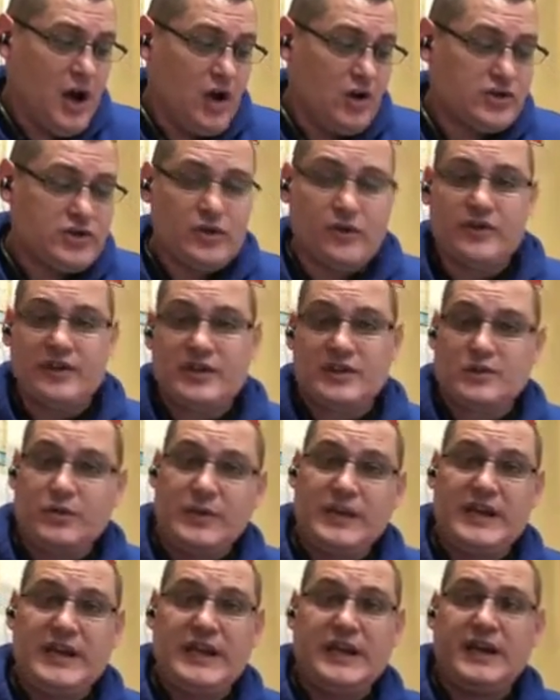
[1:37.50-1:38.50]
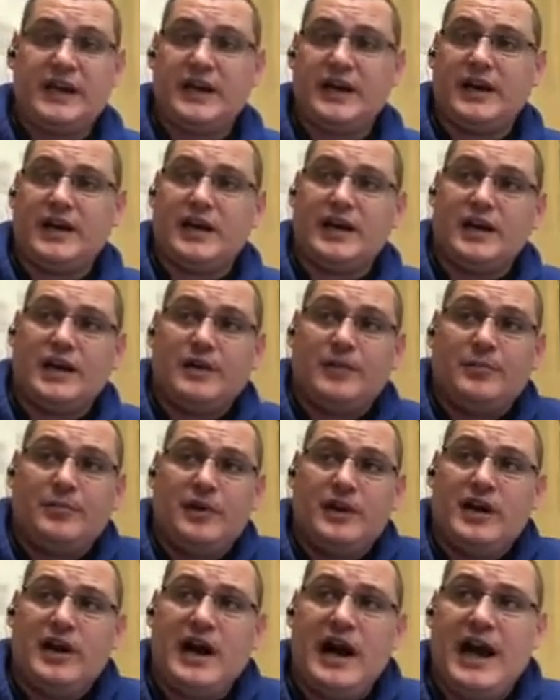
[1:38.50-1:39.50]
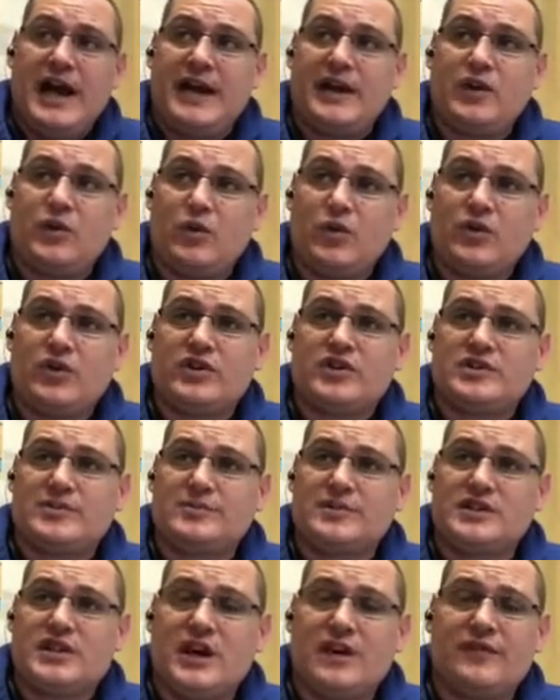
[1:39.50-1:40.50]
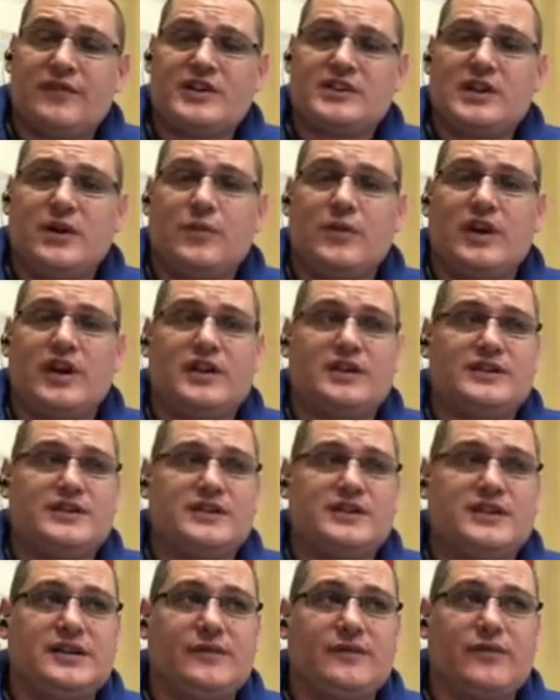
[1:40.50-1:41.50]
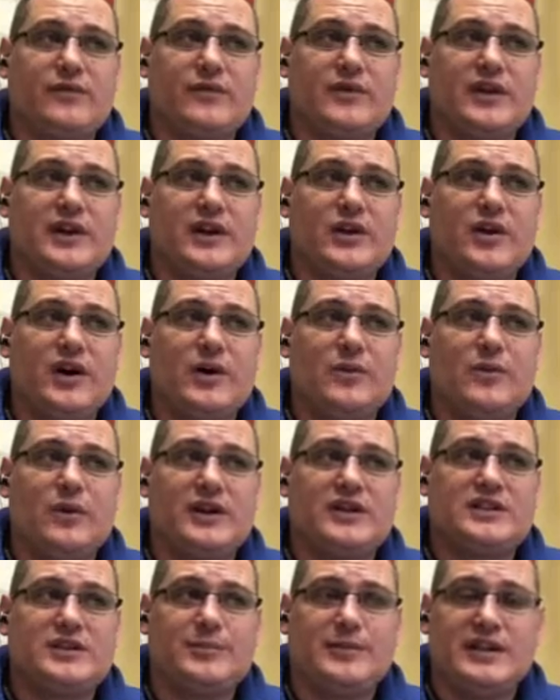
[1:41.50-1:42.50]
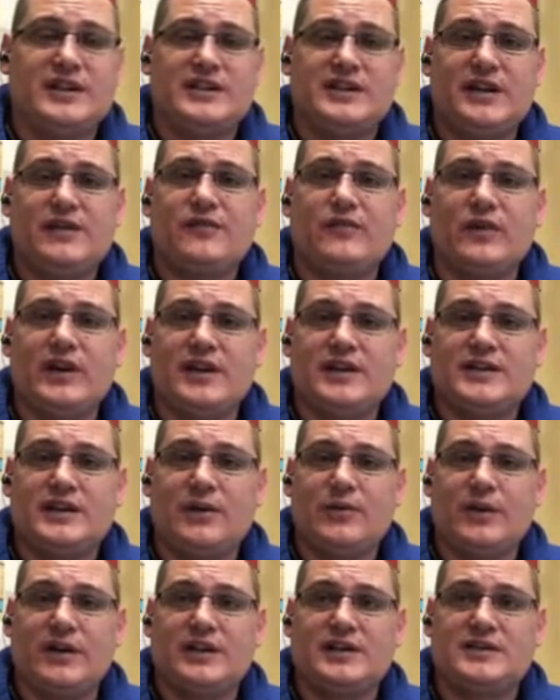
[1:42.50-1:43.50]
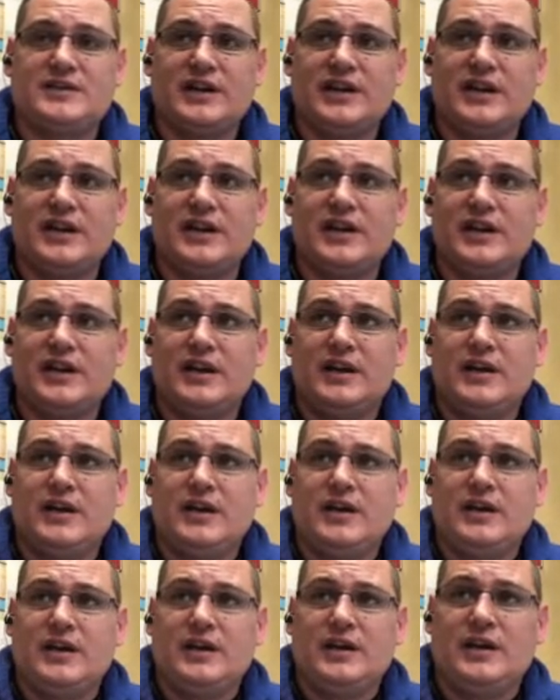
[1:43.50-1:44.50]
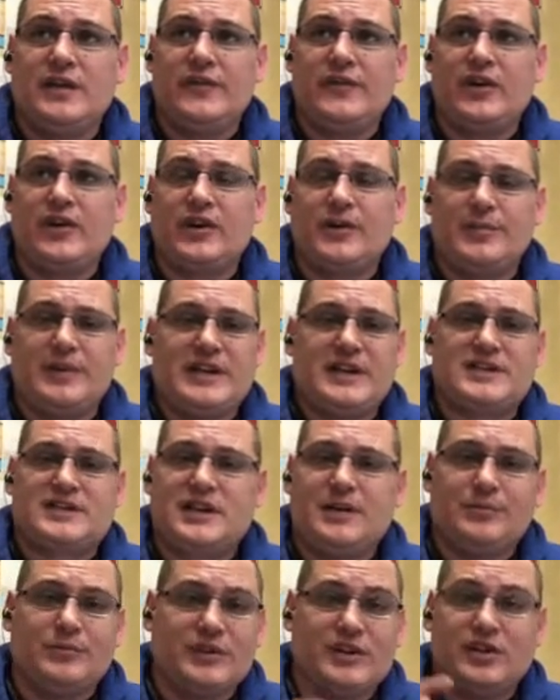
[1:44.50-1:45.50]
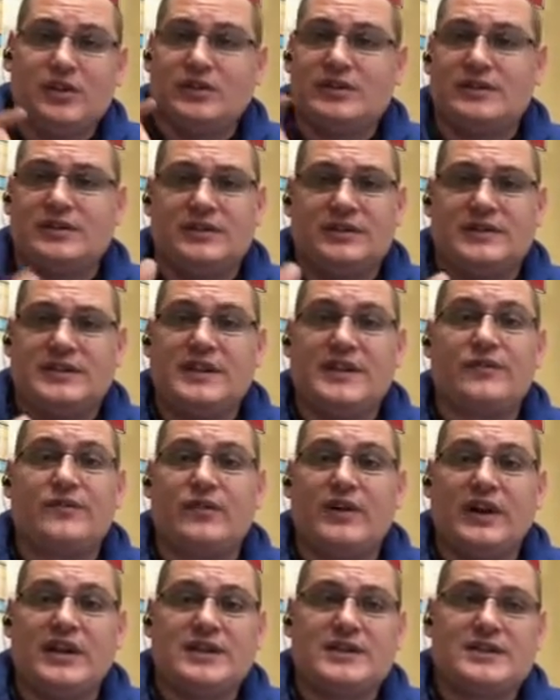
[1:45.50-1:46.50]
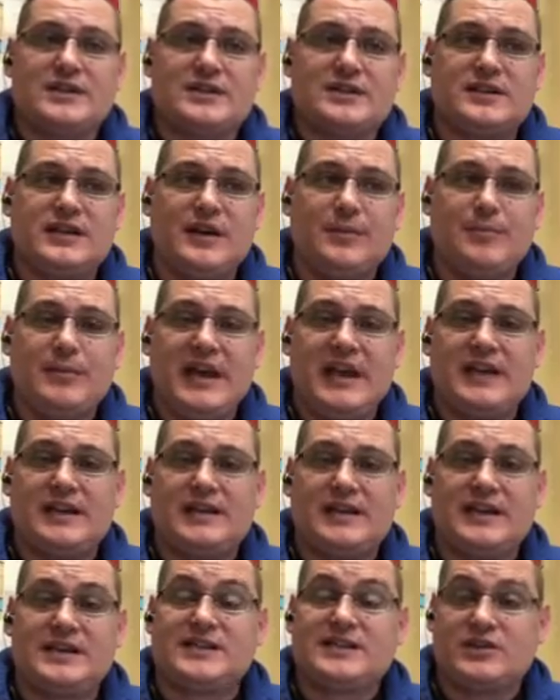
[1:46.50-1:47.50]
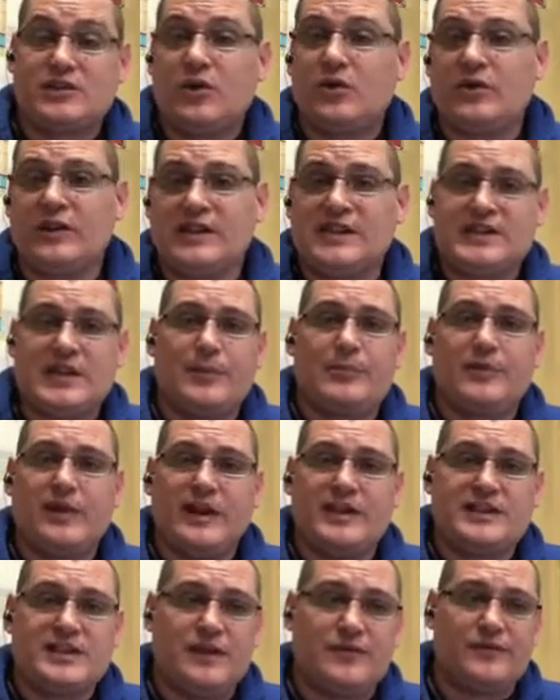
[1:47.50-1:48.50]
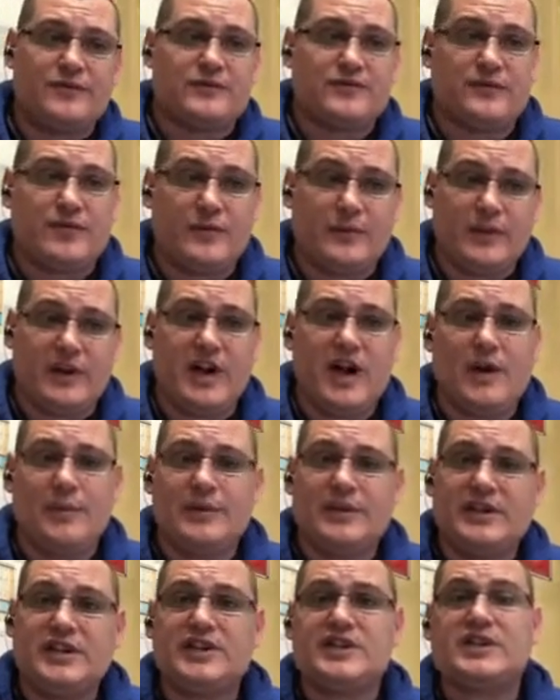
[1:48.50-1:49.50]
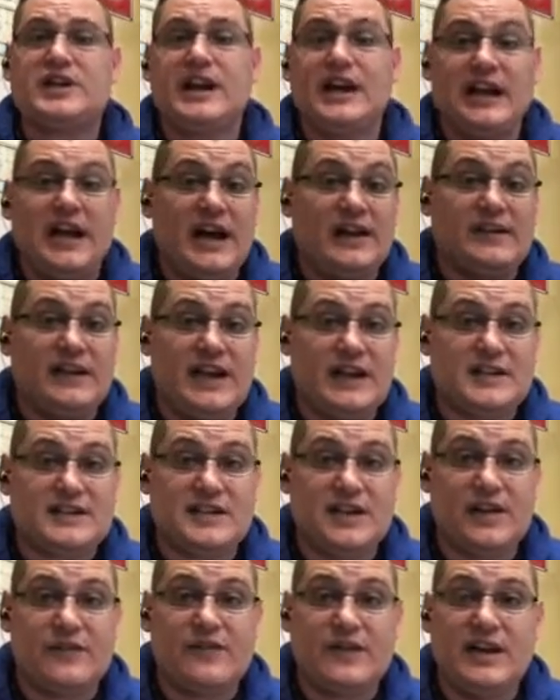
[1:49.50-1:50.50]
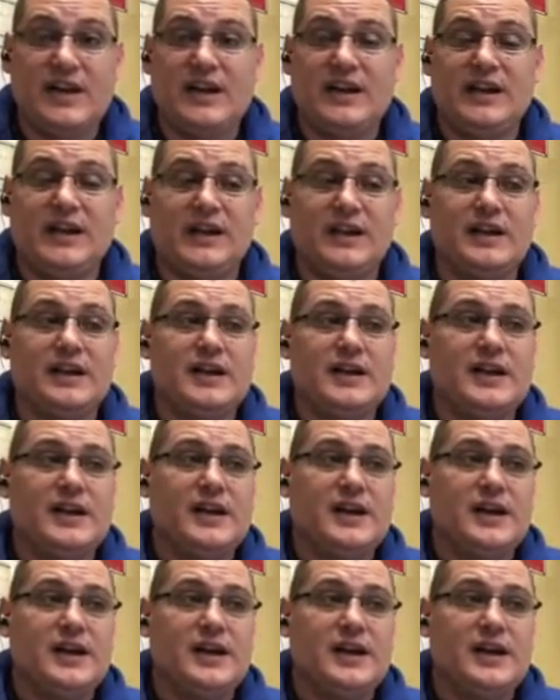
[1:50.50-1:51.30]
Also this week, I had ordered some stuff because I want I want to be different. I want there to be some little difference that totally separates us from the competition. I got that stuff in, and